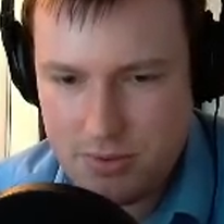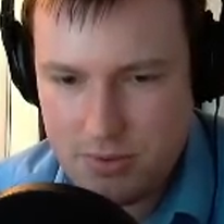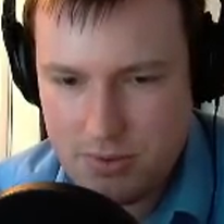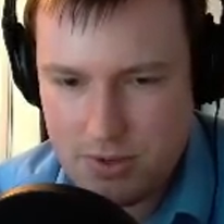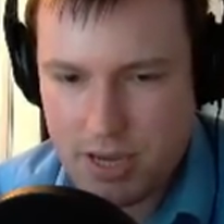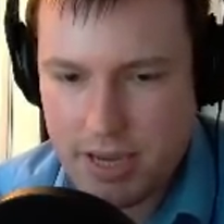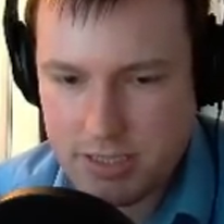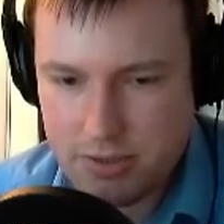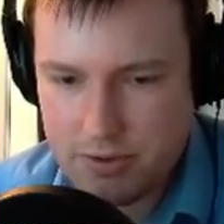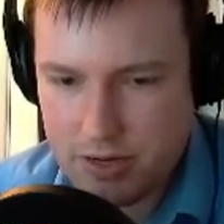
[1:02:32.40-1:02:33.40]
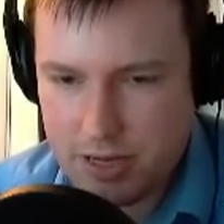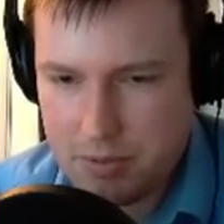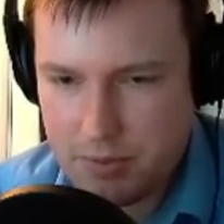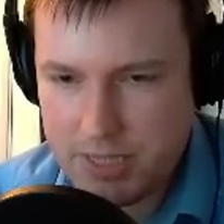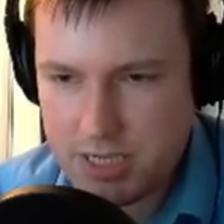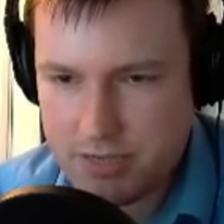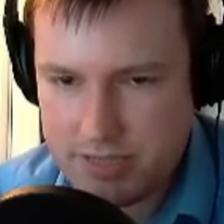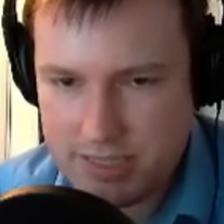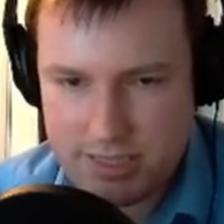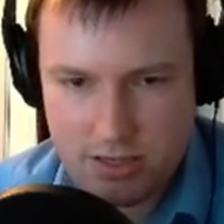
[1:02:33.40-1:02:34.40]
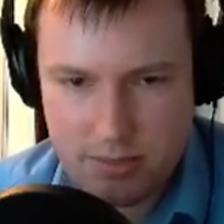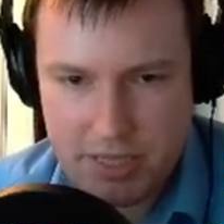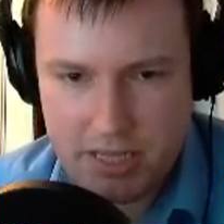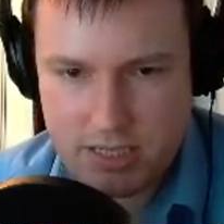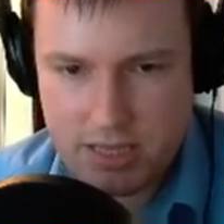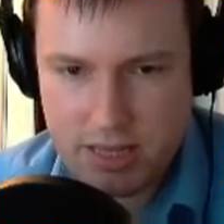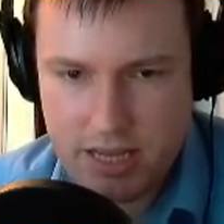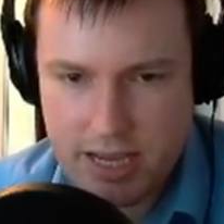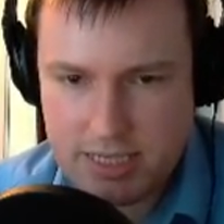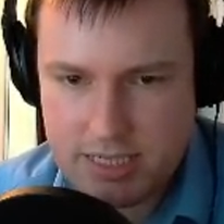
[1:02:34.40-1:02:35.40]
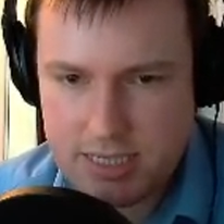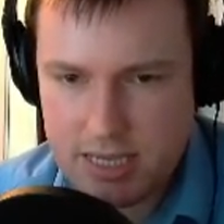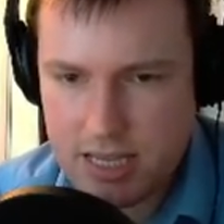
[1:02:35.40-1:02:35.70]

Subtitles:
Okay, so we've got a couple of research facilities on the build. Nice.